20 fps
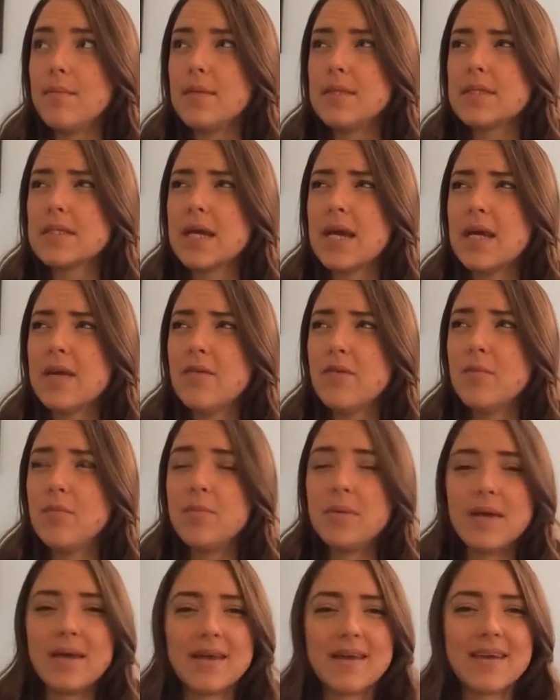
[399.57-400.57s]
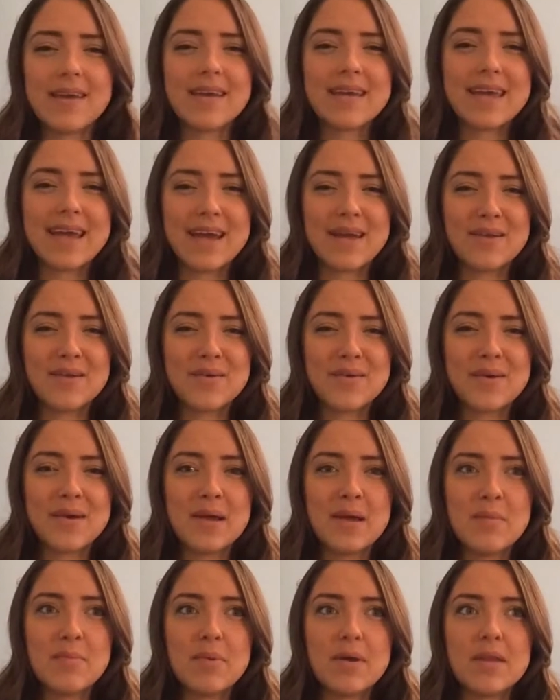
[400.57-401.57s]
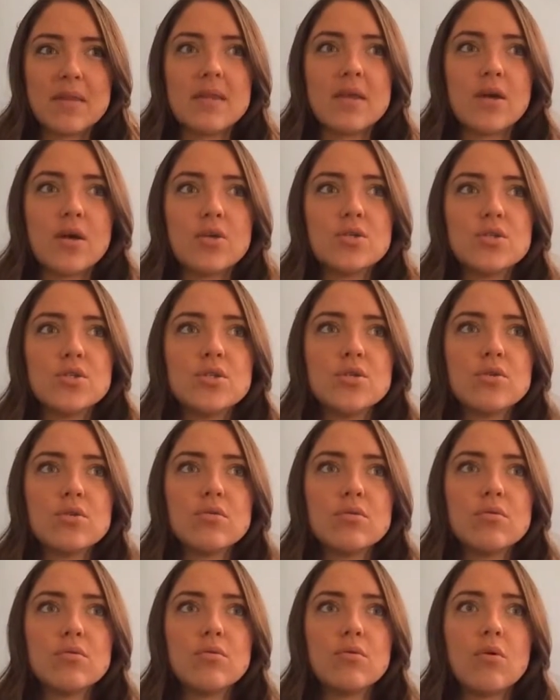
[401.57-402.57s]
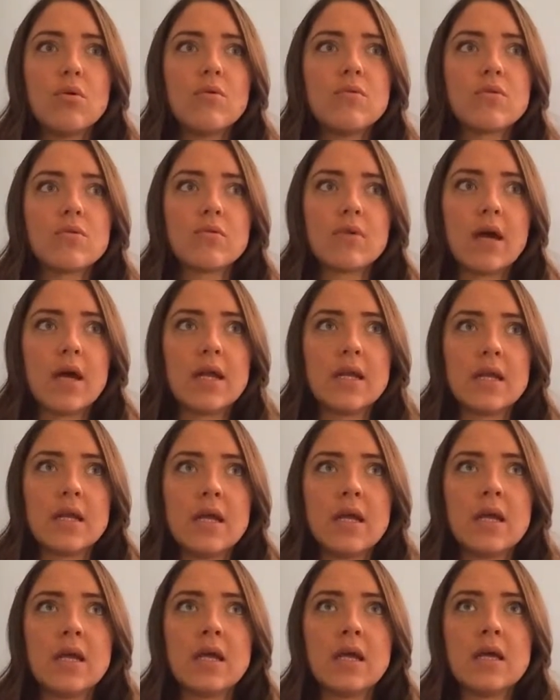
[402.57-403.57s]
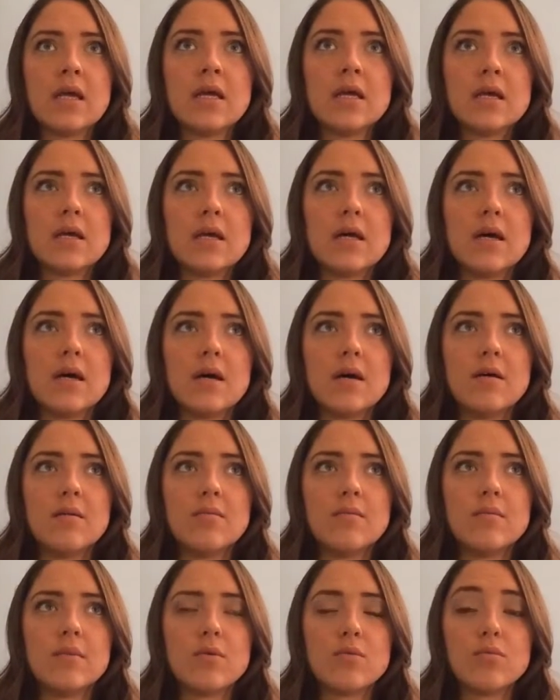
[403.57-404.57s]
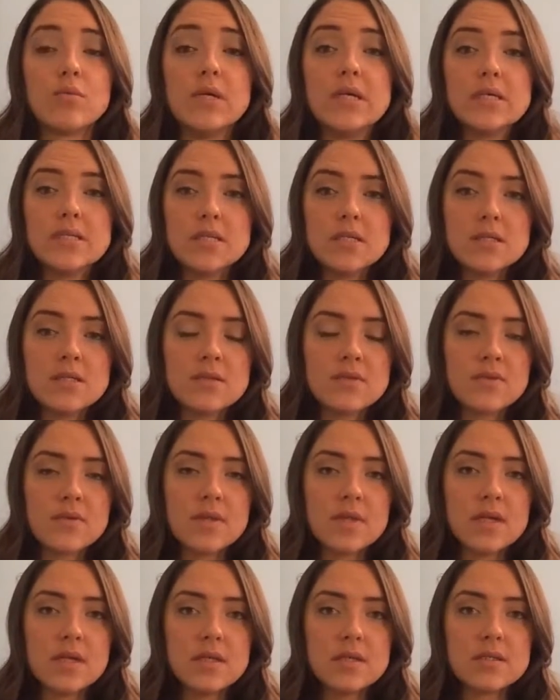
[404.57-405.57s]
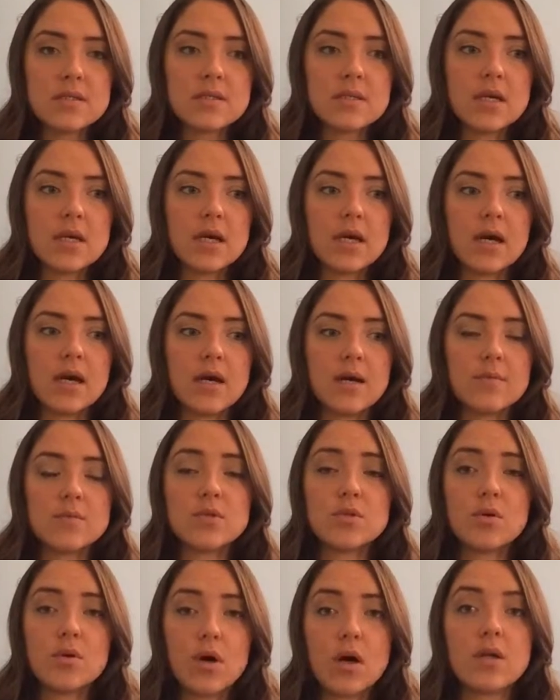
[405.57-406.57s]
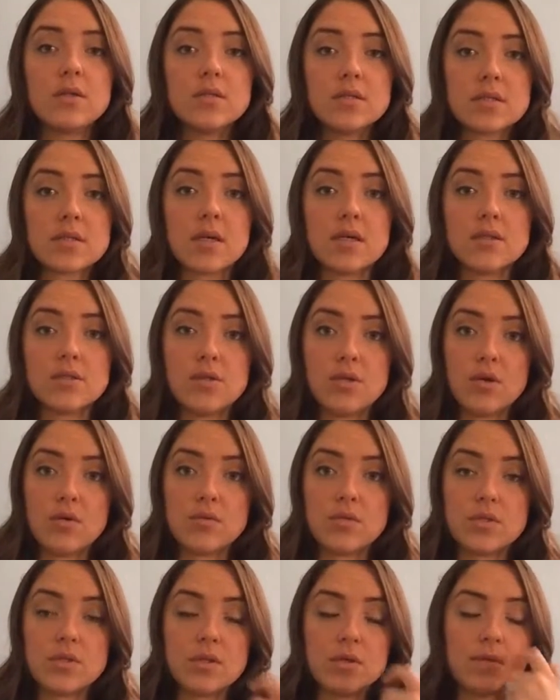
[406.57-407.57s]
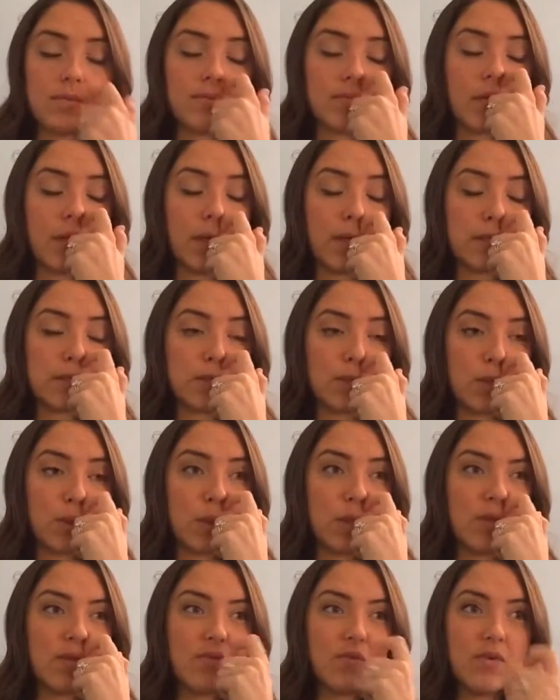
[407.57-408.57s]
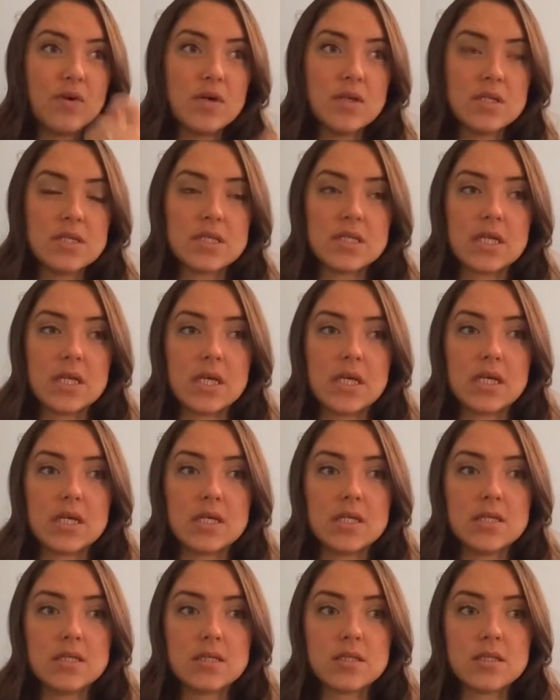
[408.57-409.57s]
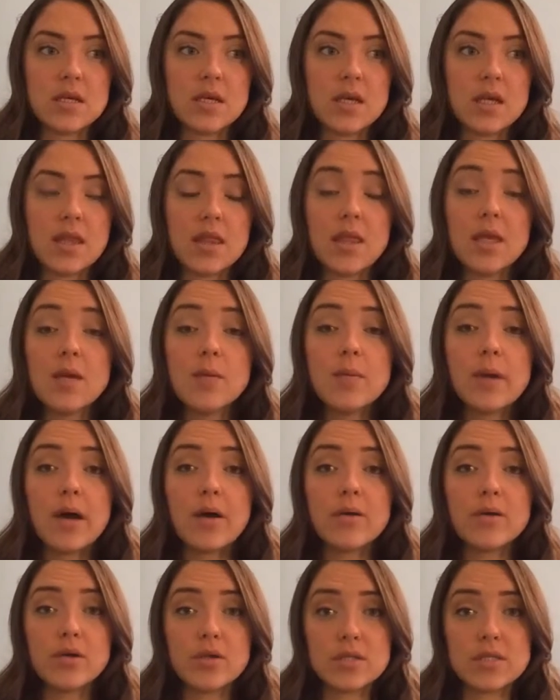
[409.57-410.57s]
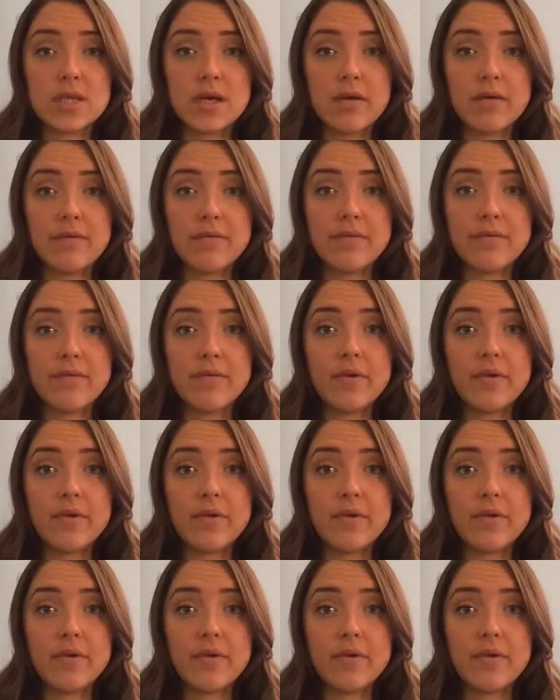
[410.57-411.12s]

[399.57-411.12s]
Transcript: It's kind of a big category, but there are two overriding reasons for this, so I'll discuss those two. So the first is, think about yourself.